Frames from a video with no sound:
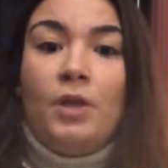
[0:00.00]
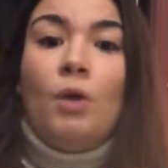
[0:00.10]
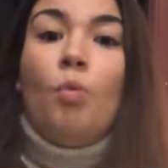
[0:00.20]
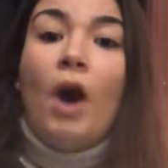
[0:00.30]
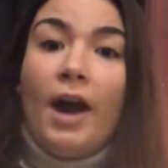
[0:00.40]

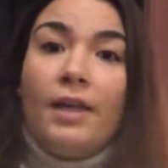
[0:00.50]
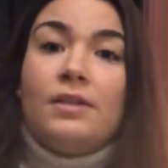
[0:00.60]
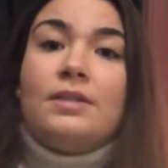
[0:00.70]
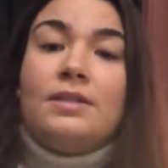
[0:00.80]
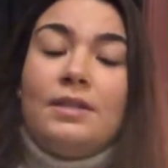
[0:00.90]
while
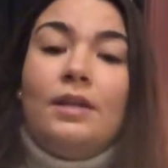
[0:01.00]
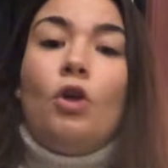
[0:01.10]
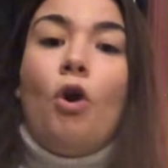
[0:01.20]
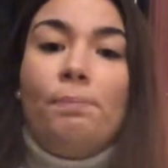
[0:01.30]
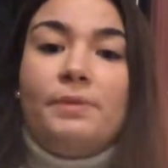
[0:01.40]
still
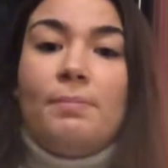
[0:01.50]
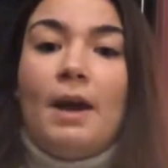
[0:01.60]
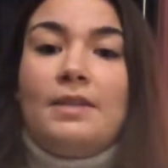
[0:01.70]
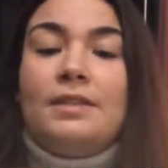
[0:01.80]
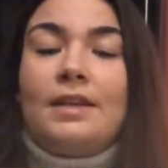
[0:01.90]

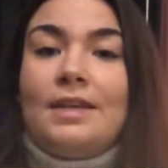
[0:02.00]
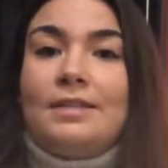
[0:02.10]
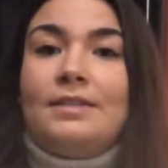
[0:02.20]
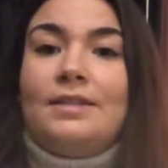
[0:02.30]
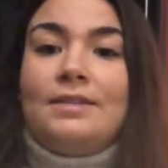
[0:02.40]
optimizing
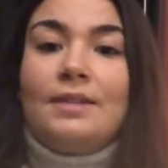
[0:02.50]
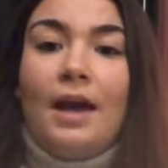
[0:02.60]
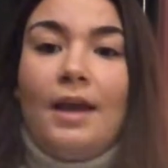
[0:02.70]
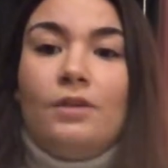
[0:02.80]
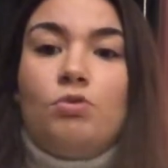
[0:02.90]
its
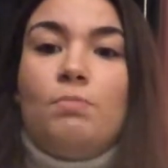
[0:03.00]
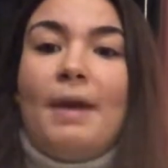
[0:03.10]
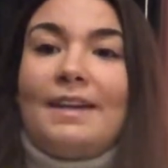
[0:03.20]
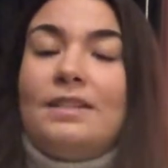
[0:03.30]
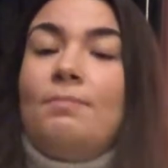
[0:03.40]
design to
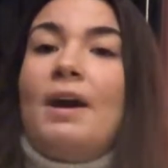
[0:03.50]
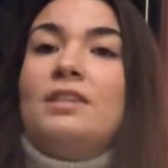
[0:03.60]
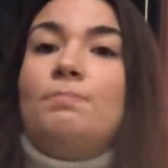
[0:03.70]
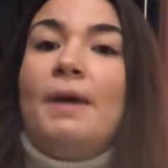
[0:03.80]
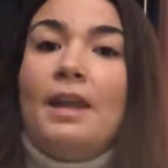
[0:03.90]

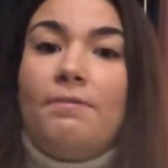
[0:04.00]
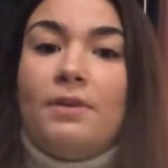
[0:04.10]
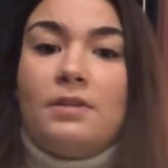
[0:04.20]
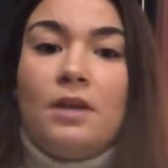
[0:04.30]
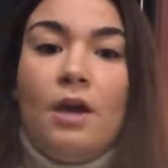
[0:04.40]
maximize
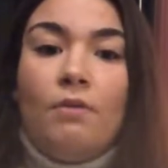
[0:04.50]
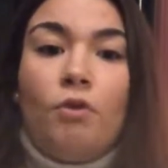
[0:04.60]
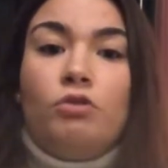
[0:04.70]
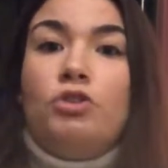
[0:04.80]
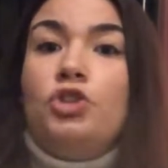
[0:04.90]
benefits
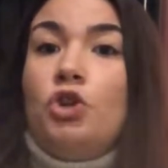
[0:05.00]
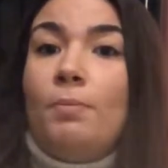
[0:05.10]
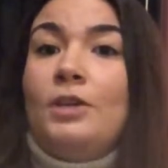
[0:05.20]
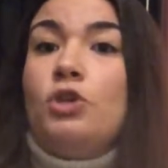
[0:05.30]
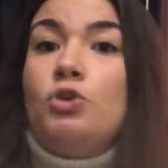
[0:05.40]
for the
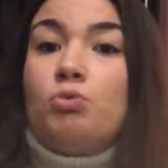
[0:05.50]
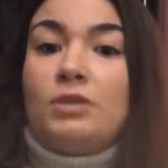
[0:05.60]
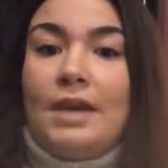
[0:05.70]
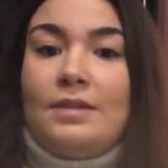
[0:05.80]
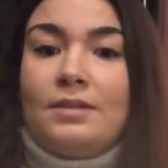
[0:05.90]
genomic use
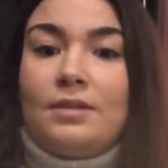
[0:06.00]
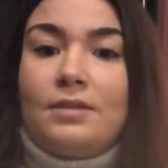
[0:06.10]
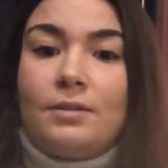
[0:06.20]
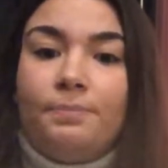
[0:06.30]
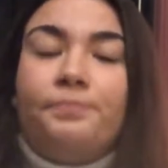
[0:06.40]
cases.